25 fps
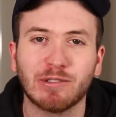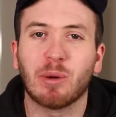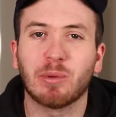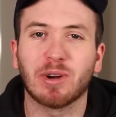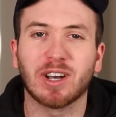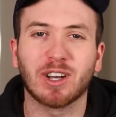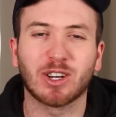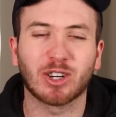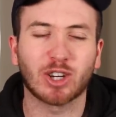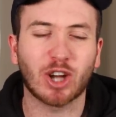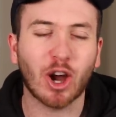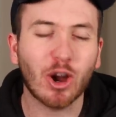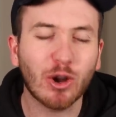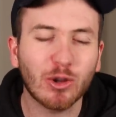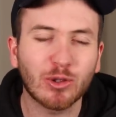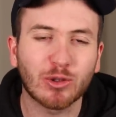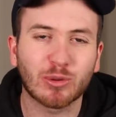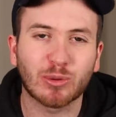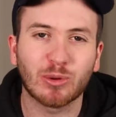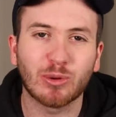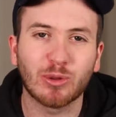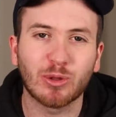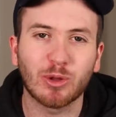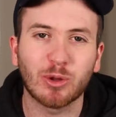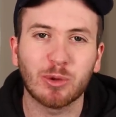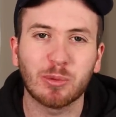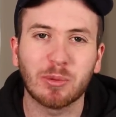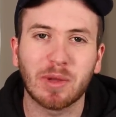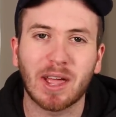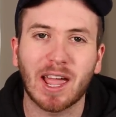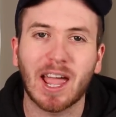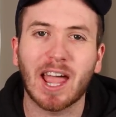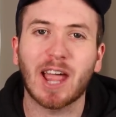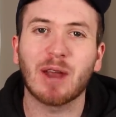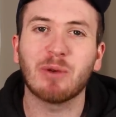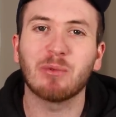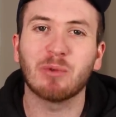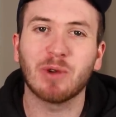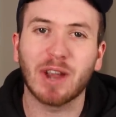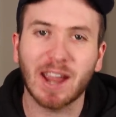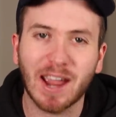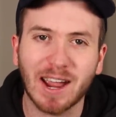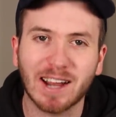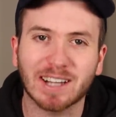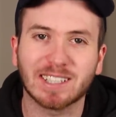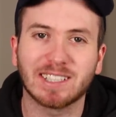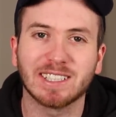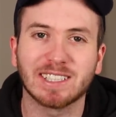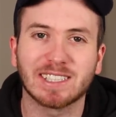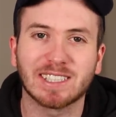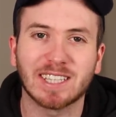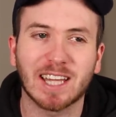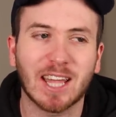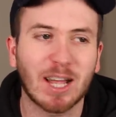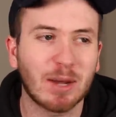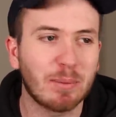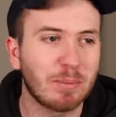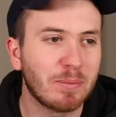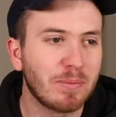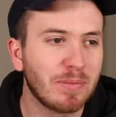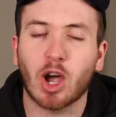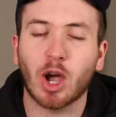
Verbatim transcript: I'm gonna go through them and react to some.